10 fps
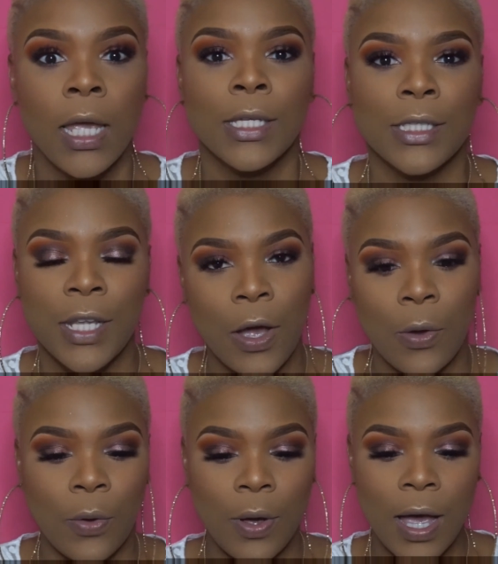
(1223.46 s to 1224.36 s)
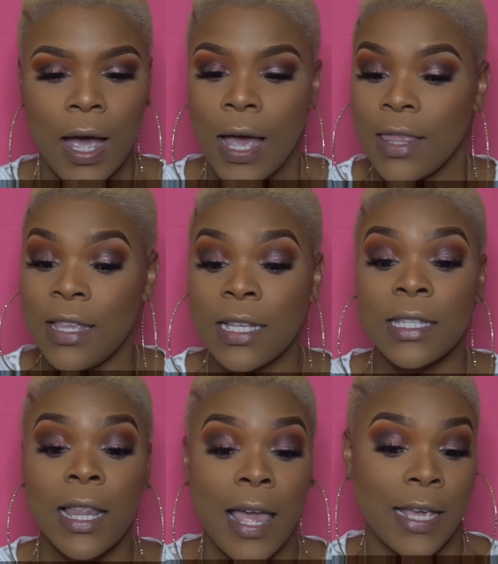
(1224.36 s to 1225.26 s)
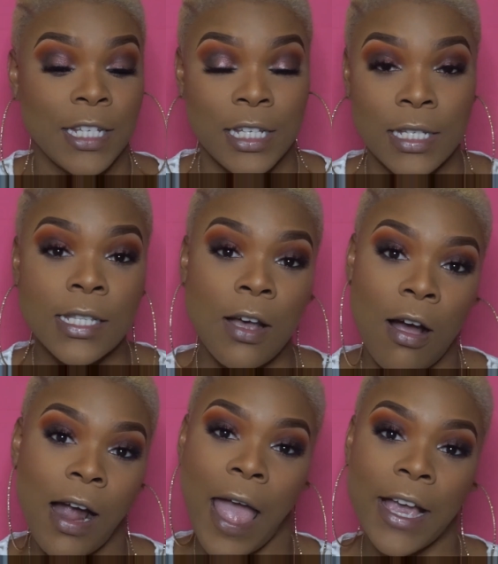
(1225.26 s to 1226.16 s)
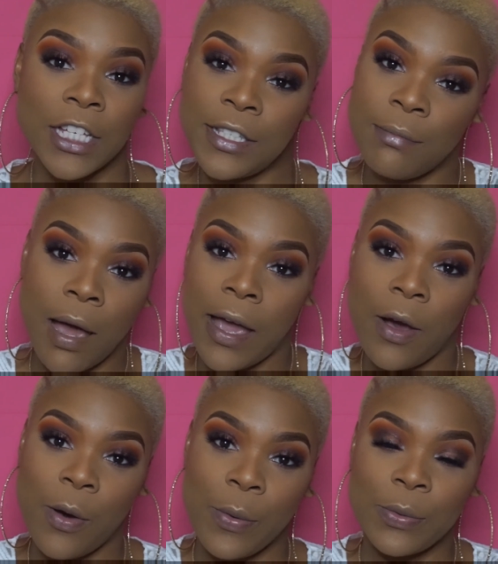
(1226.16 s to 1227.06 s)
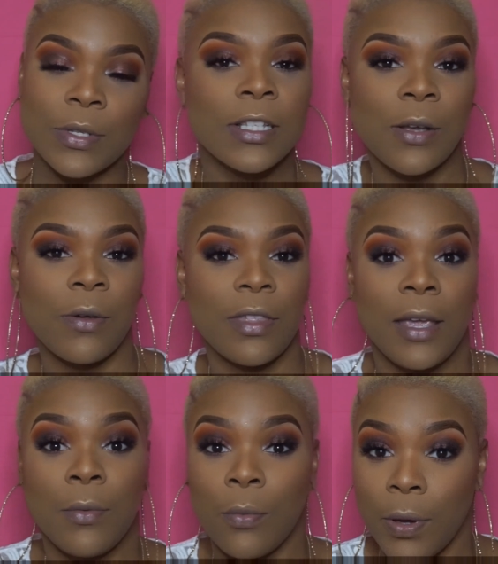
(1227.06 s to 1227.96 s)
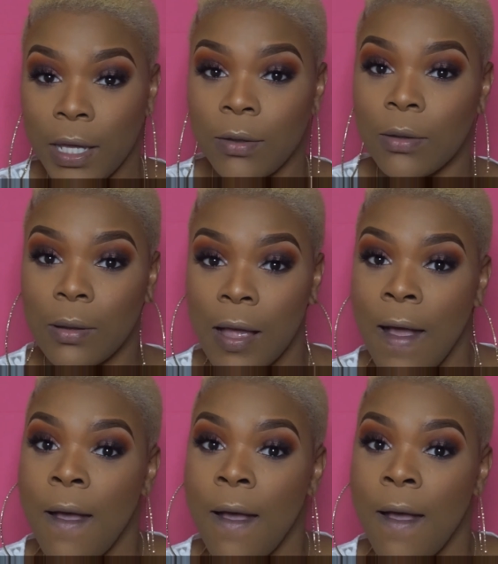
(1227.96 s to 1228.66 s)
So these lashes are actually my own, so they will